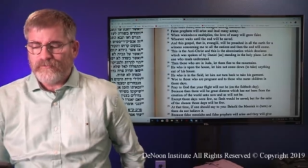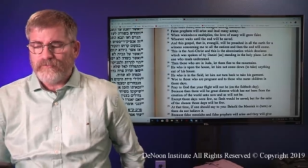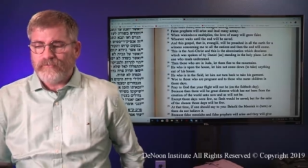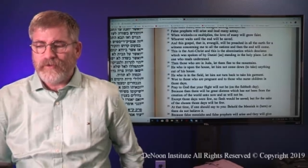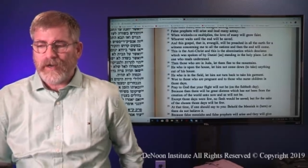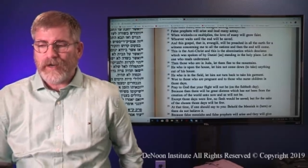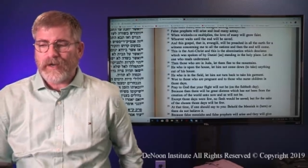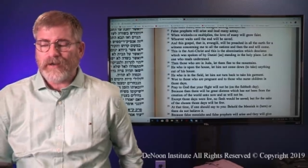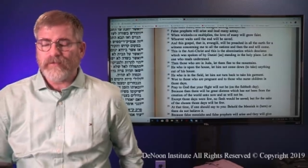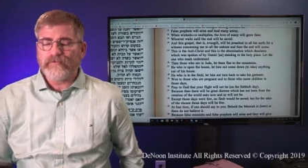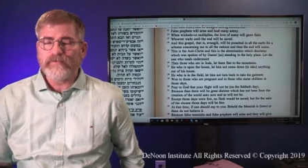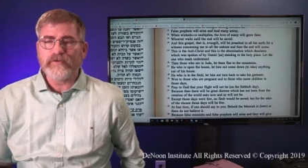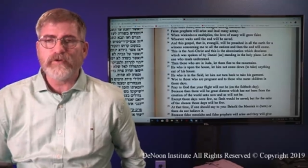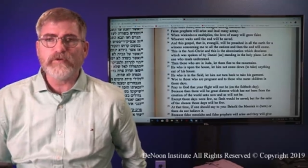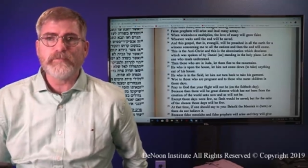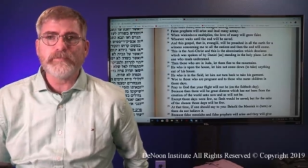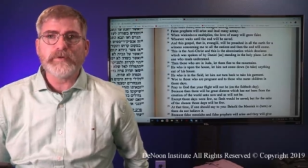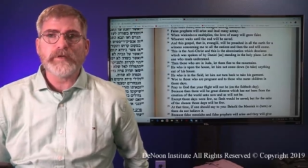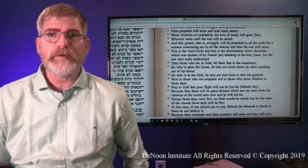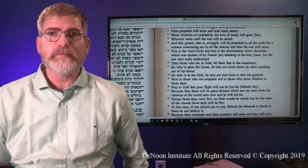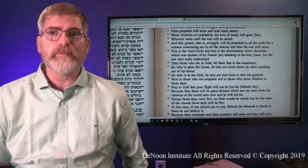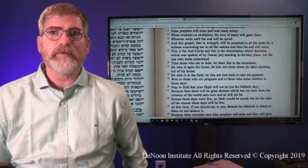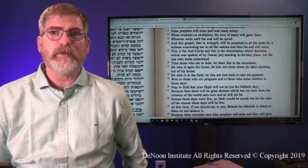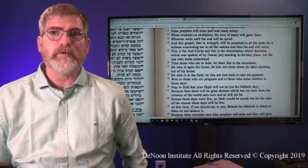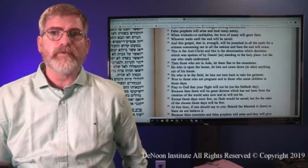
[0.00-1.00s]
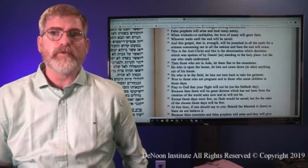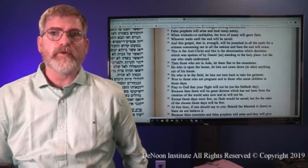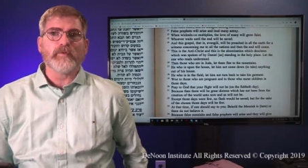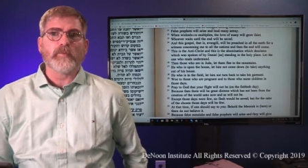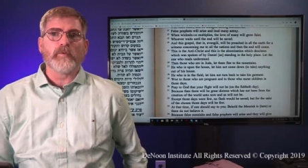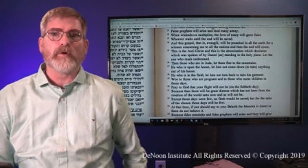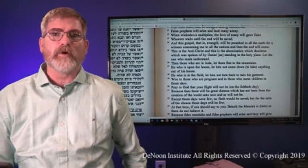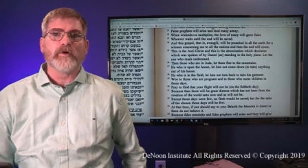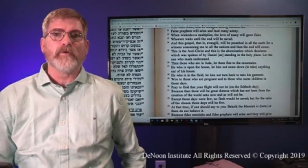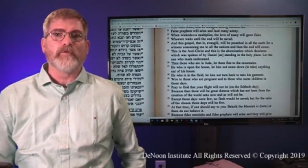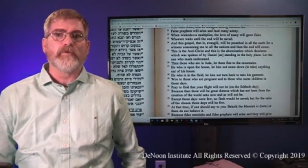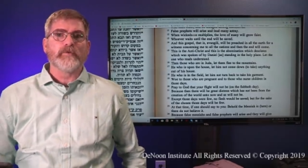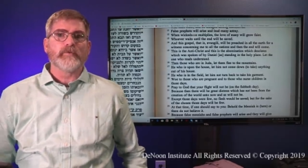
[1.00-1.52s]
very few people in the
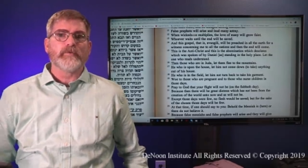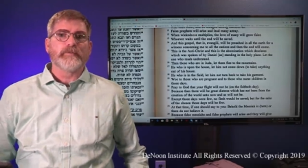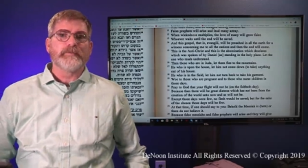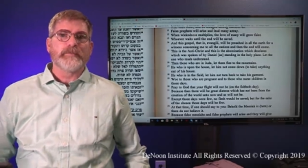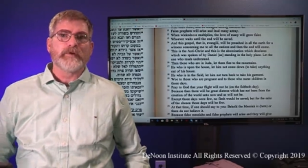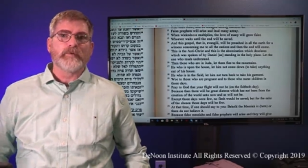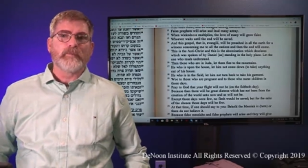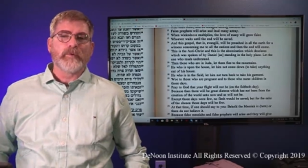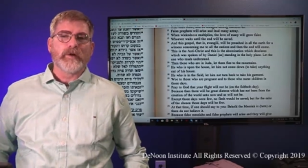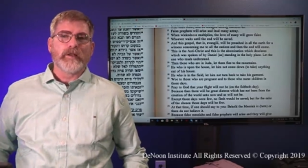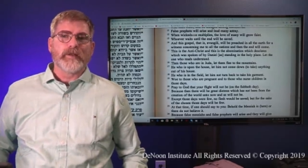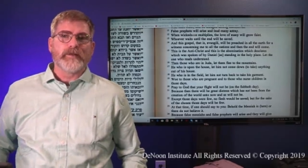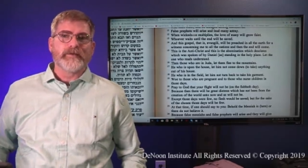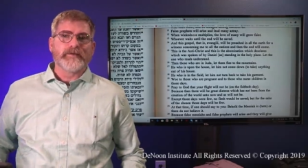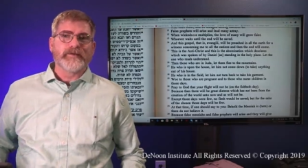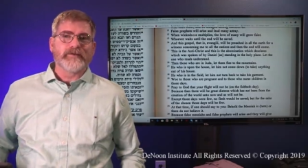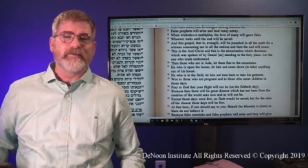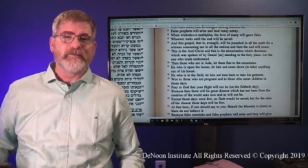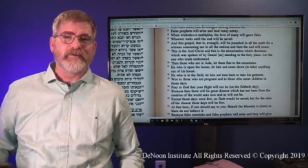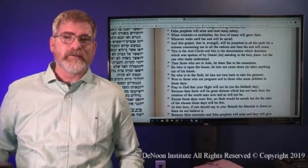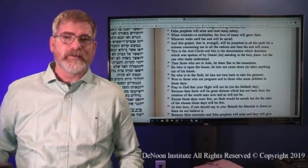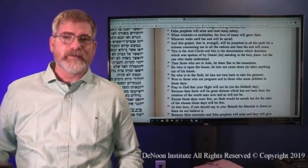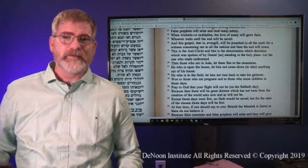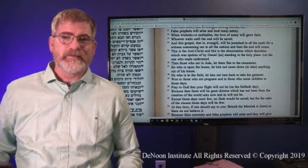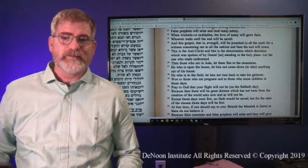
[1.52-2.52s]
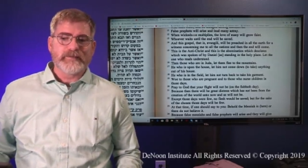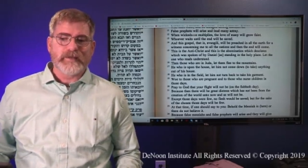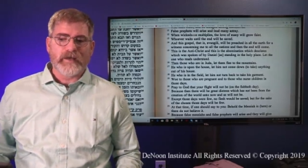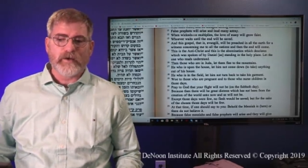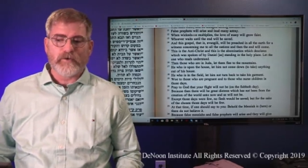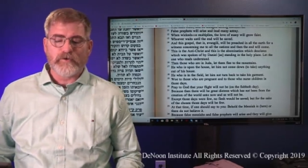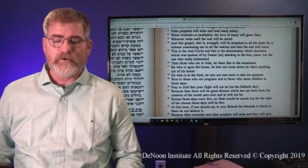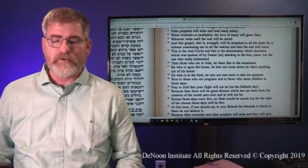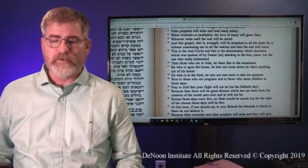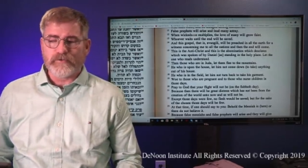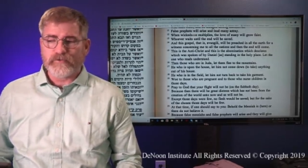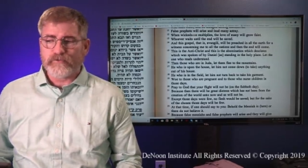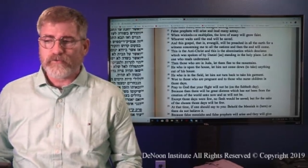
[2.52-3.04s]
world that would be willing to really tell
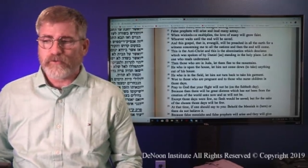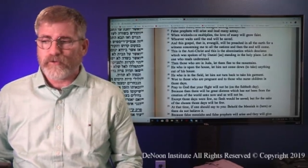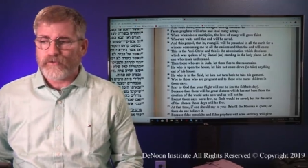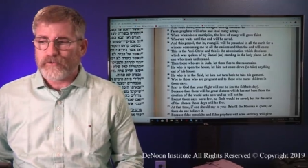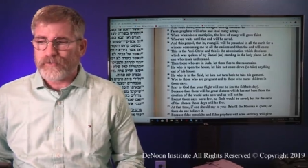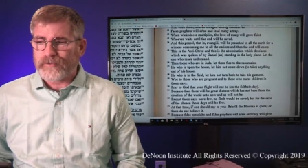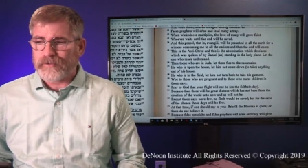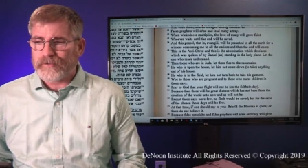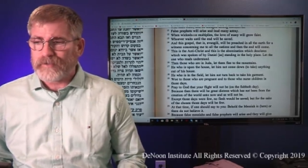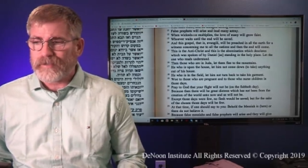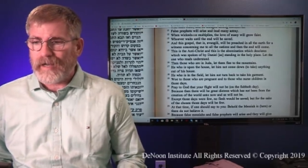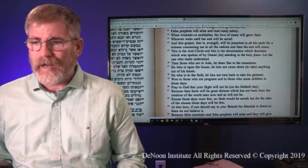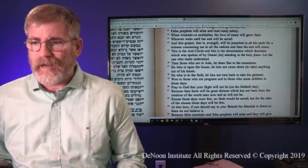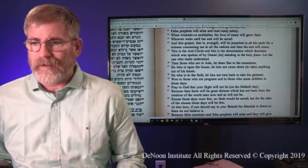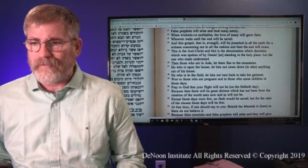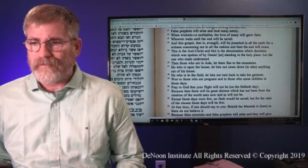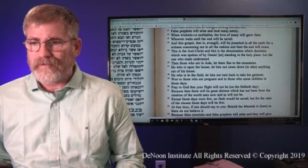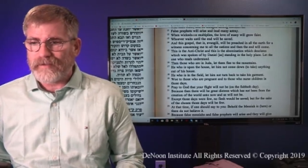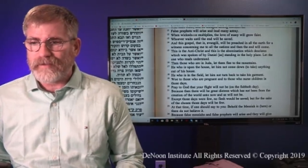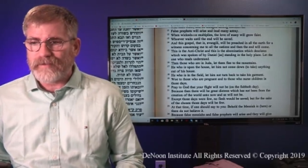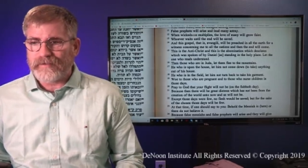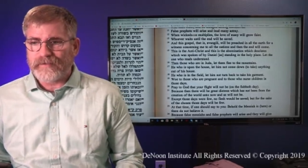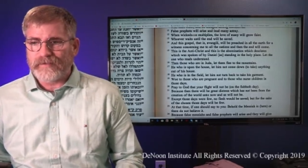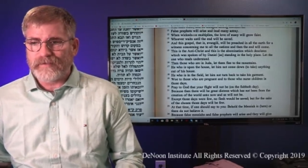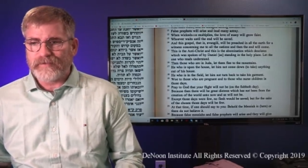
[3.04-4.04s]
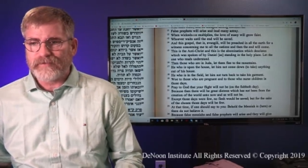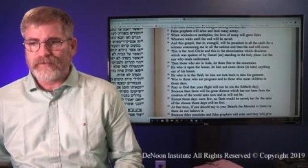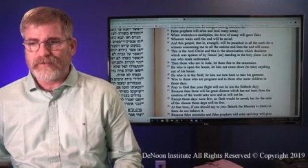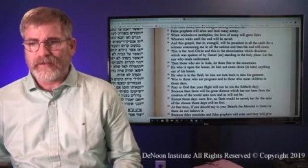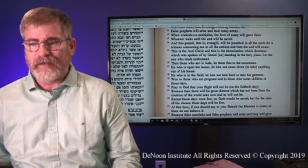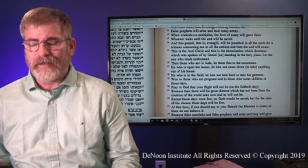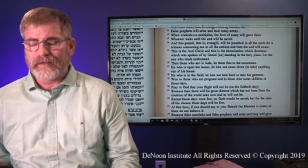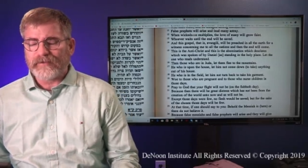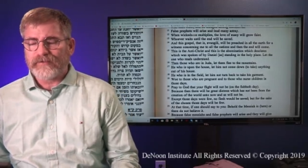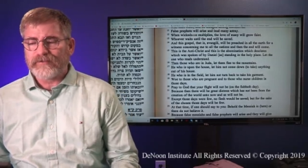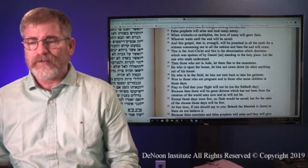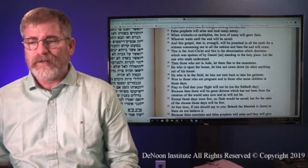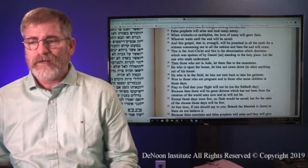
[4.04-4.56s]
you the truth and dive into these
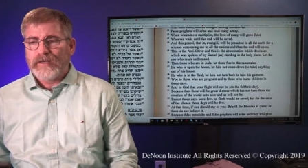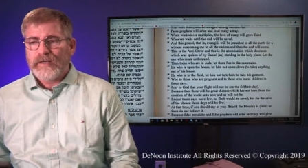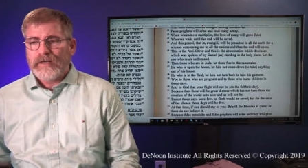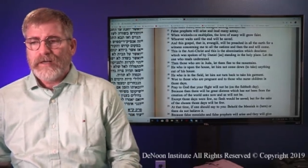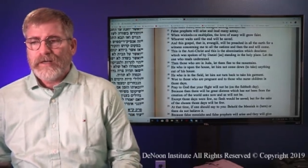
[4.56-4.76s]
things.